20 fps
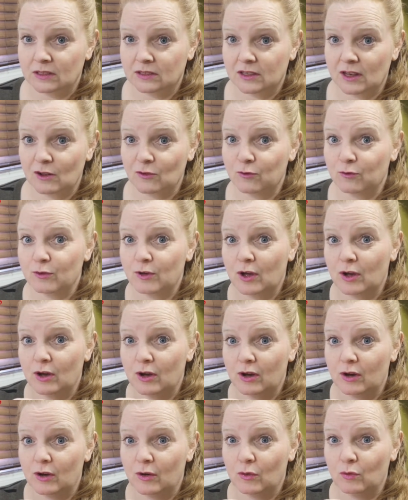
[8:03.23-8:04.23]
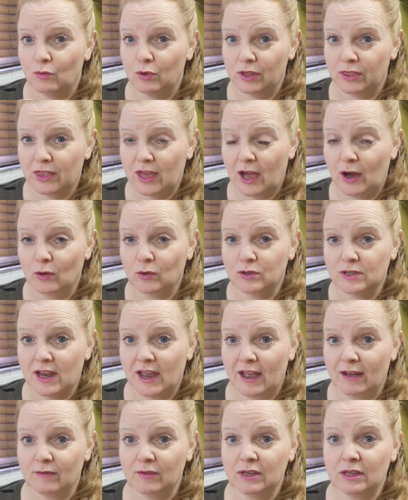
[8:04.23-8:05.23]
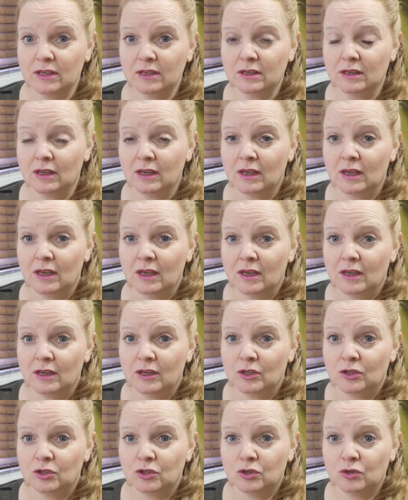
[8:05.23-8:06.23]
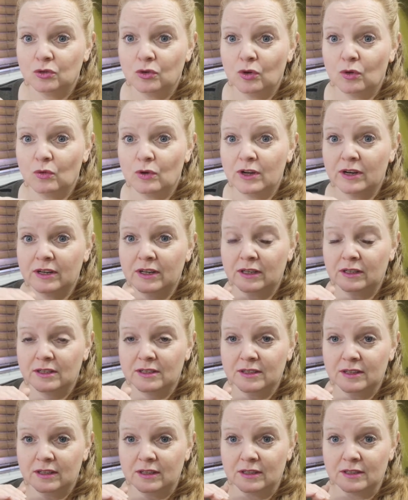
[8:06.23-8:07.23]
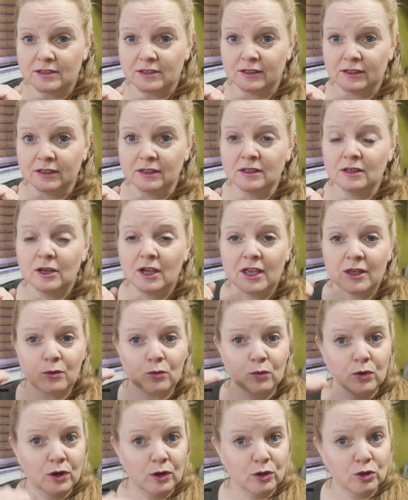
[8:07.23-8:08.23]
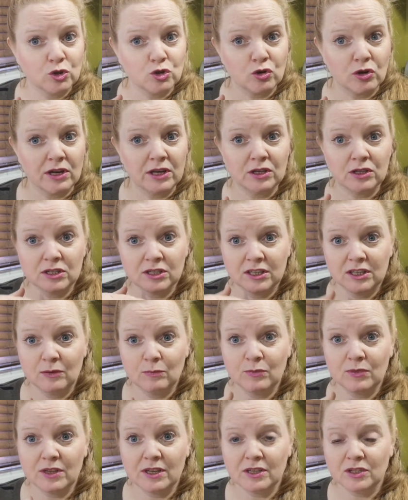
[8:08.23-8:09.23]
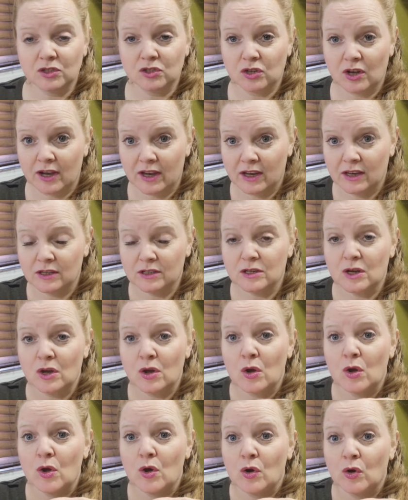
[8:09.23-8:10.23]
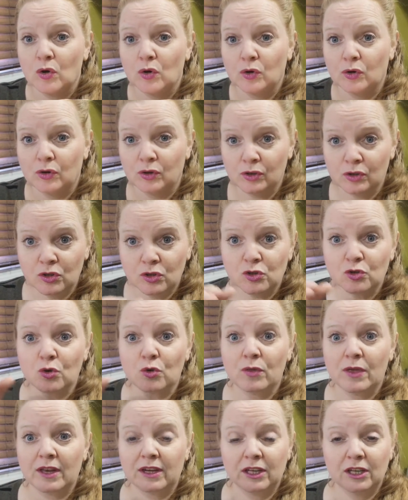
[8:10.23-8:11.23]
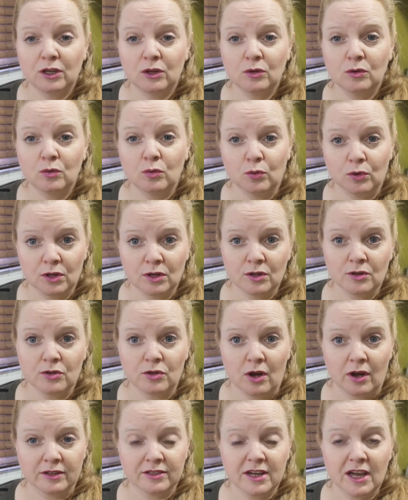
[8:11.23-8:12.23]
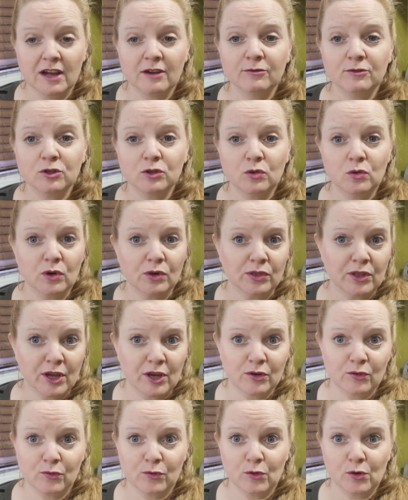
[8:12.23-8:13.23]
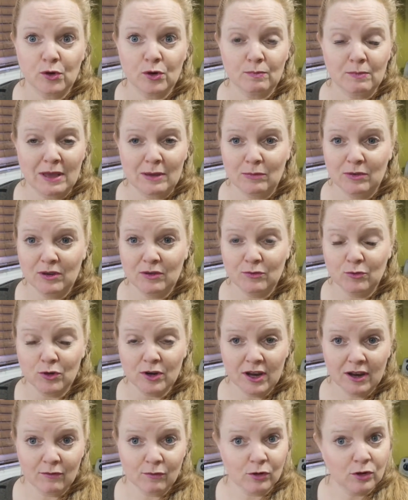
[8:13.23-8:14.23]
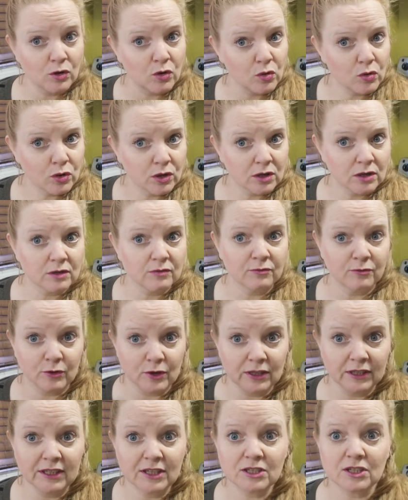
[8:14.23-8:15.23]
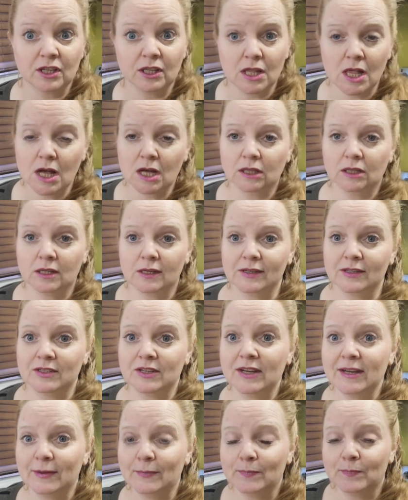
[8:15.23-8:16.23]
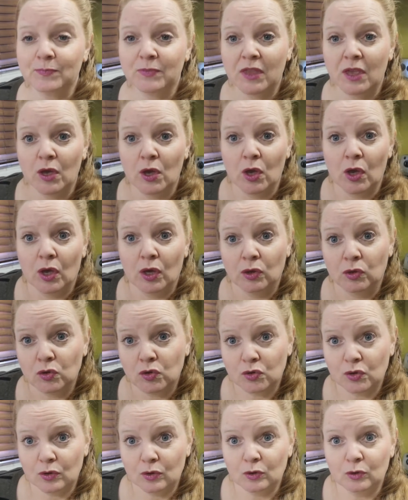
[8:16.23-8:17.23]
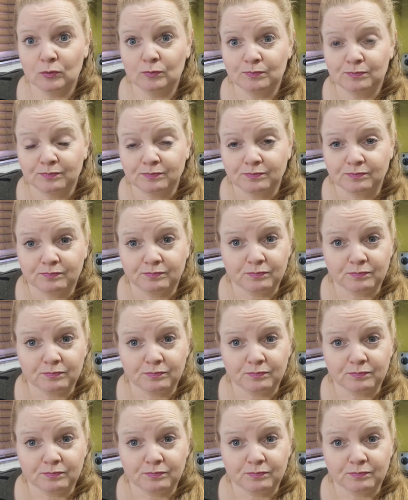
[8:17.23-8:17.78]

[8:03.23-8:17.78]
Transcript: self without having to go on insulin, and we are trying to keep his diet good so that he will not have to go on that for maybe forever, or for at least a long, long time. So